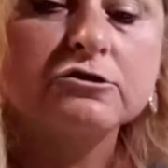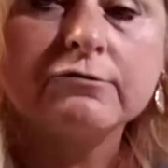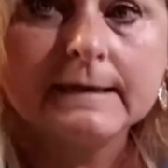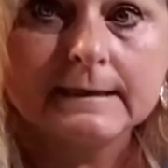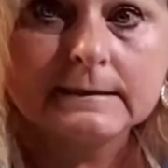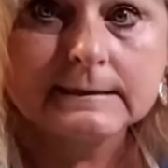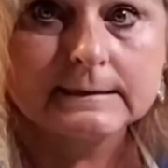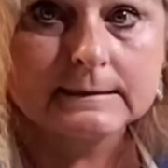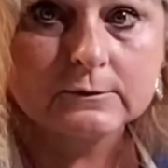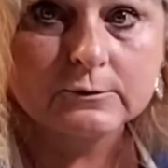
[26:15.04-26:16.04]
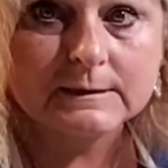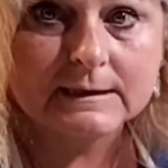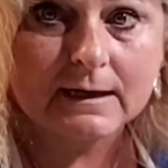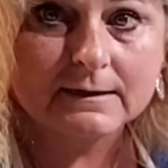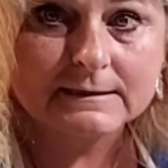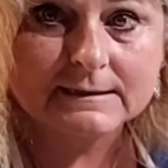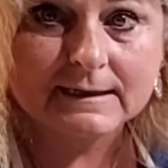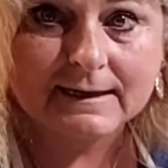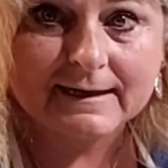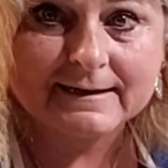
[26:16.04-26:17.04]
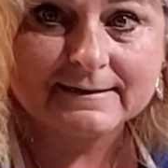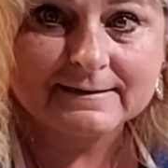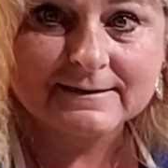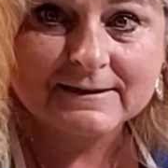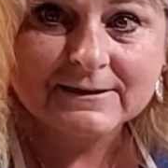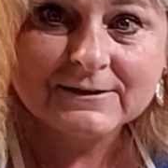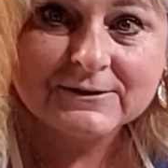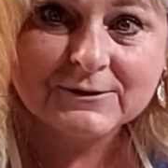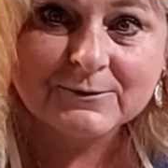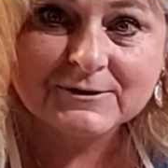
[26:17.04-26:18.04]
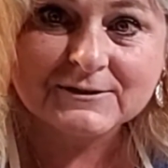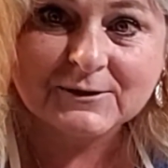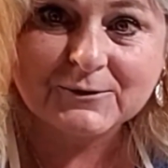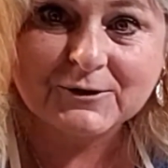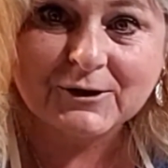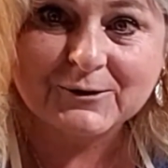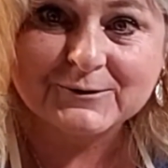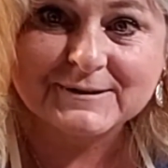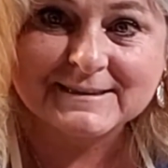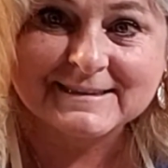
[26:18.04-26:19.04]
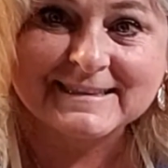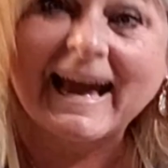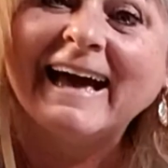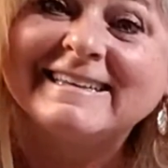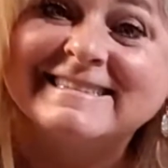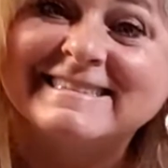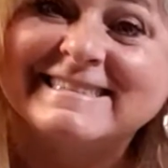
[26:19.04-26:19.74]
Chris, who is on tonight, you were so close. Yes.